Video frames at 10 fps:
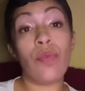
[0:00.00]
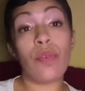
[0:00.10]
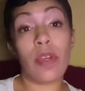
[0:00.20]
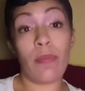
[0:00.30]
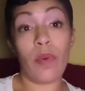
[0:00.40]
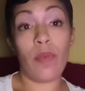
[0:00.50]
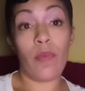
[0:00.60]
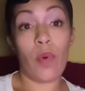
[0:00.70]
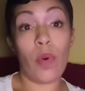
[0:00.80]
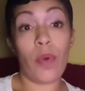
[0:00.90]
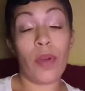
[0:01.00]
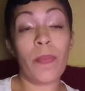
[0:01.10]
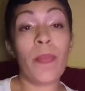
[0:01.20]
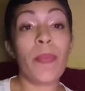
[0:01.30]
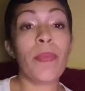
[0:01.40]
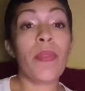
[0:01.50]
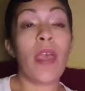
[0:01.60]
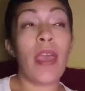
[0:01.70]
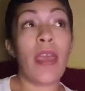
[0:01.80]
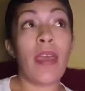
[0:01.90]
can move forward.
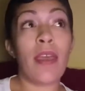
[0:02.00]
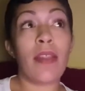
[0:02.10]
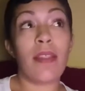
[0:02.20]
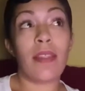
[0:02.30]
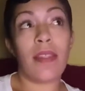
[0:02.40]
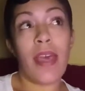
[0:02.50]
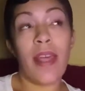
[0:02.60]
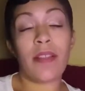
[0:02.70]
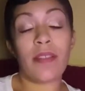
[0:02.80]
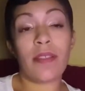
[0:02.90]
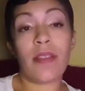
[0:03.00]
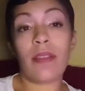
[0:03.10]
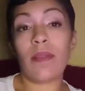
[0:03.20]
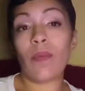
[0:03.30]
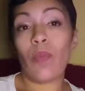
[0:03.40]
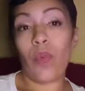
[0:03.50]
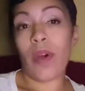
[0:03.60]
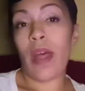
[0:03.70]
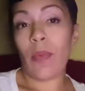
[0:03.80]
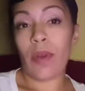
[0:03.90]
And that's
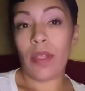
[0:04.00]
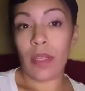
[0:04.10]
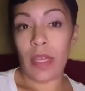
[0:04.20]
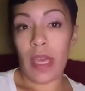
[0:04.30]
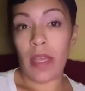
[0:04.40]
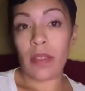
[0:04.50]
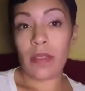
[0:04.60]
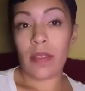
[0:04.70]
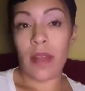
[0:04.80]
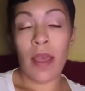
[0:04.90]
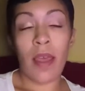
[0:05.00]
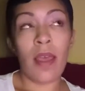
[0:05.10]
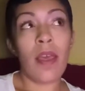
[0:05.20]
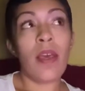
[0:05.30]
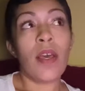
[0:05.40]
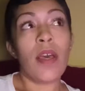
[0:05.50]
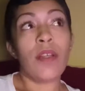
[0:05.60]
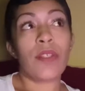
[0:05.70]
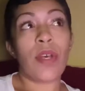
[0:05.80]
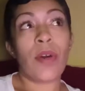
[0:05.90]
what I want to look at today.
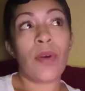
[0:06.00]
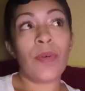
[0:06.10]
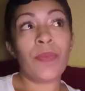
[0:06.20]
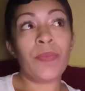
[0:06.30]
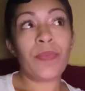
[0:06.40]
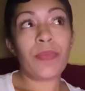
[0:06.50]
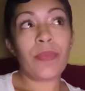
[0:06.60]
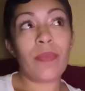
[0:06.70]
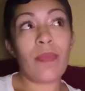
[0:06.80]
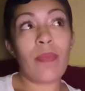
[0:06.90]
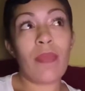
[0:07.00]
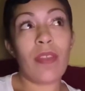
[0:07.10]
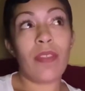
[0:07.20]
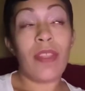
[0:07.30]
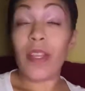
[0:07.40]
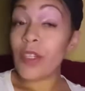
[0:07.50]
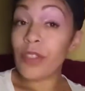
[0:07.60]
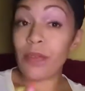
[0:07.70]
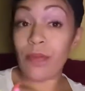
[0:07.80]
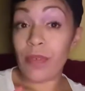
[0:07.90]
So
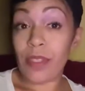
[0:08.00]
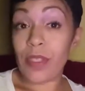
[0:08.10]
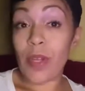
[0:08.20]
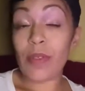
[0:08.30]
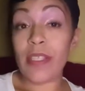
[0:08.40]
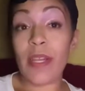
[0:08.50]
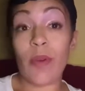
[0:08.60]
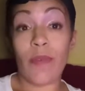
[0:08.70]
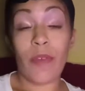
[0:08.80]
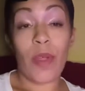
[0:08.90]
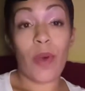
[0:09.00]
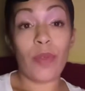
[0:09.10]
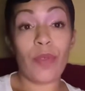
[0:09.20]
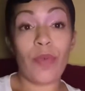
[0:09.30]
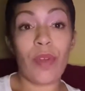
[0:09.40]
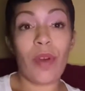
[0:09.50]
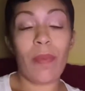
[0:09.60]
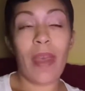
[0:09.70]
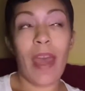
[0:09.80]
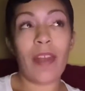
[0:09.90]
it's no secret for those who know
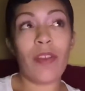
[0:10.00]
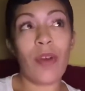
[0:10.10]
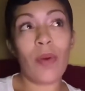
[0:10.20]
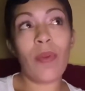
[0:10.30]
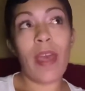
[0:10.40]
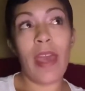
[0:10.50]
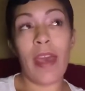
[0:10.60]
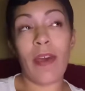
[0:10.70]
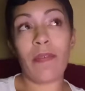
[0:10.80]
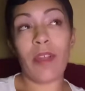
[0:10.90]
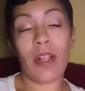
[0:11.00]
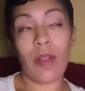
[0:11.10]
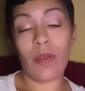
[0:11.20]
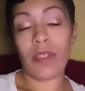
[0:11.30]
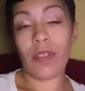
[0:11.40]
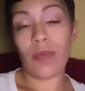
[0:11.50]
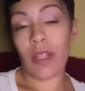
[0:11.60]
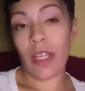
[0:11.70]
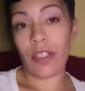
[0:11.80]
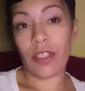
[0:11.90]
me. I don't have the closest
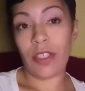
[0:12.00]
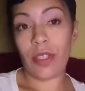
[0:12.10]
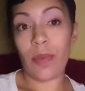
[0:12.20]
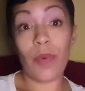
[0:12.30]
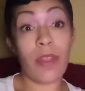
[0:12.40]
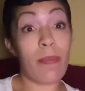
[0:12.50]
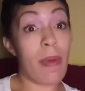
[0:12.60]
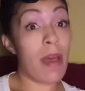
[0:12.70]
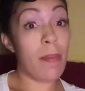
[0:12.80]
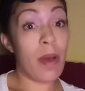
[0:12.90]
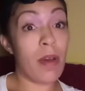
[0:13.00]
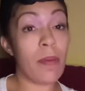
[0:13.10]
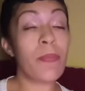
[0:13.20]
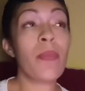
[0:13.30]
relationship with my mom.